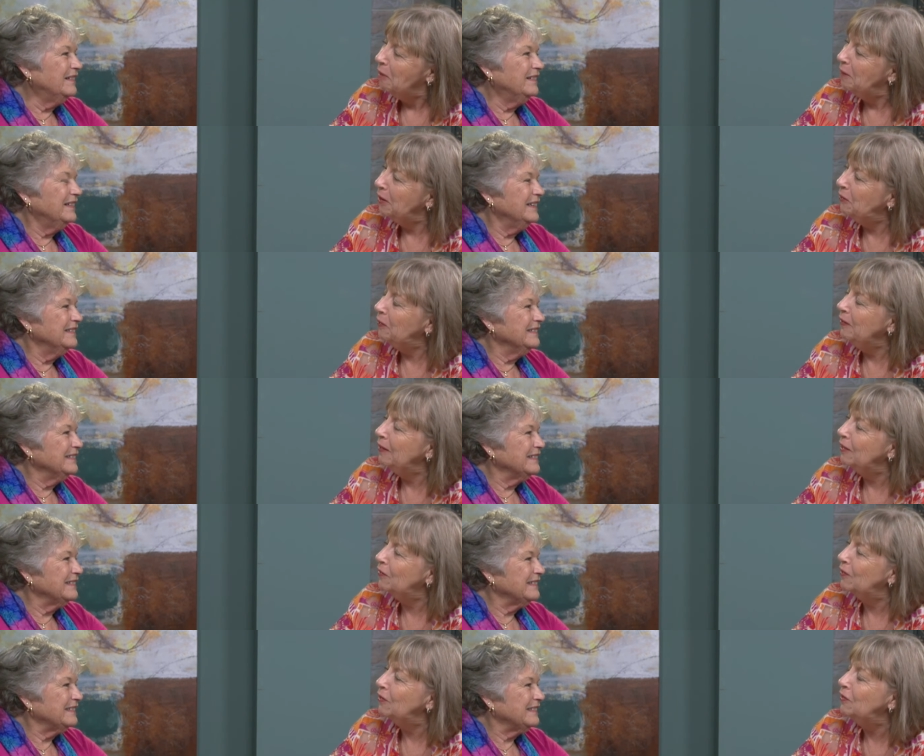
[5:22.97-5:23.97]
Speaker 1: been doing
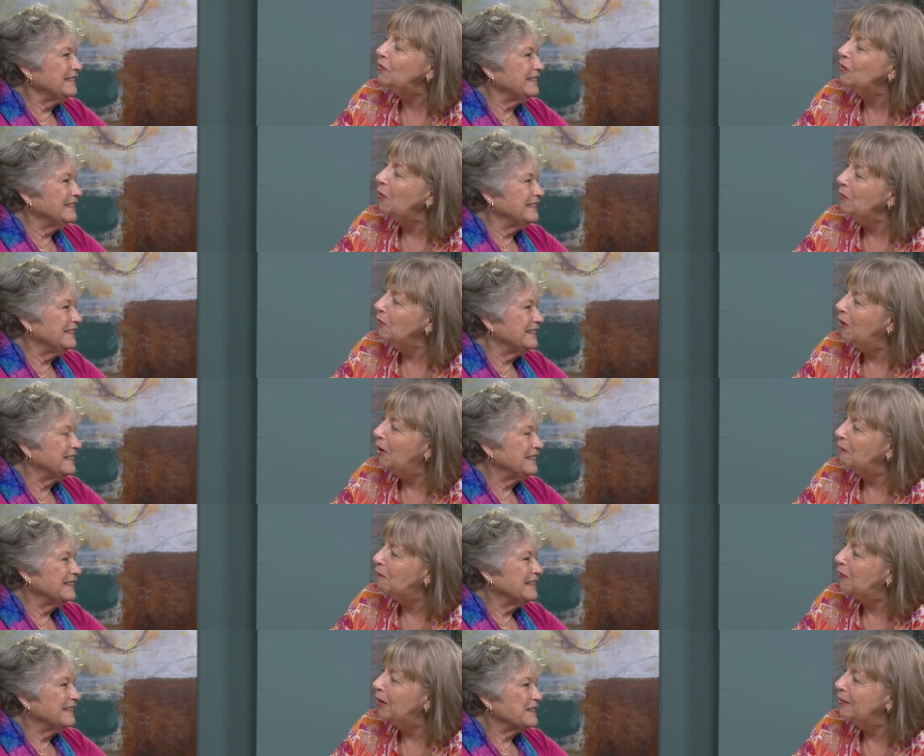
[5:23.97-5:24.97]
this for so long
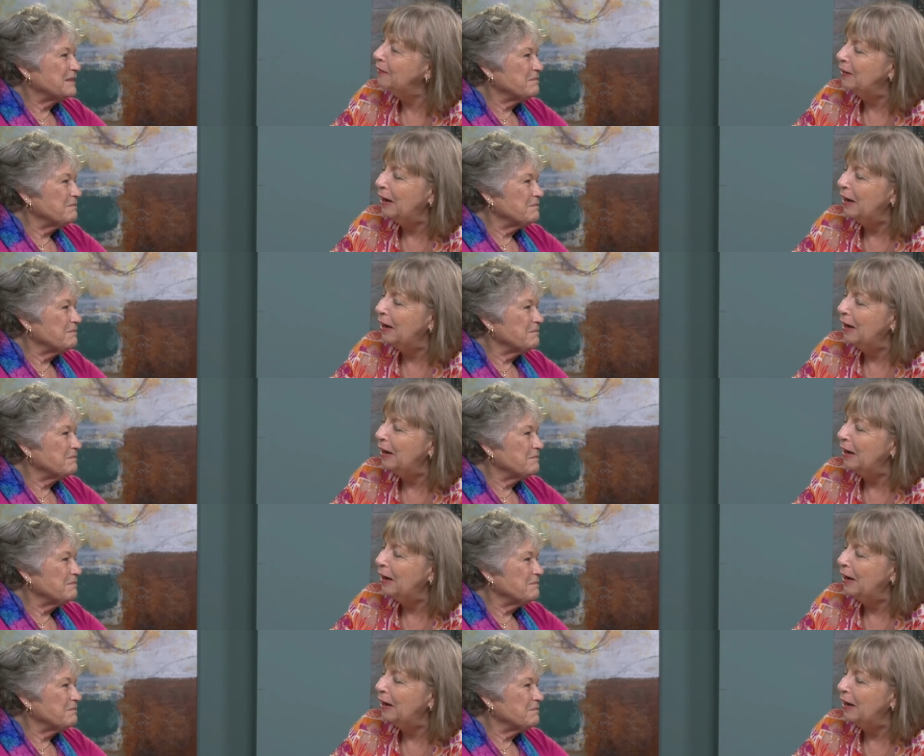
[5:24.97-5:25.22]
for us and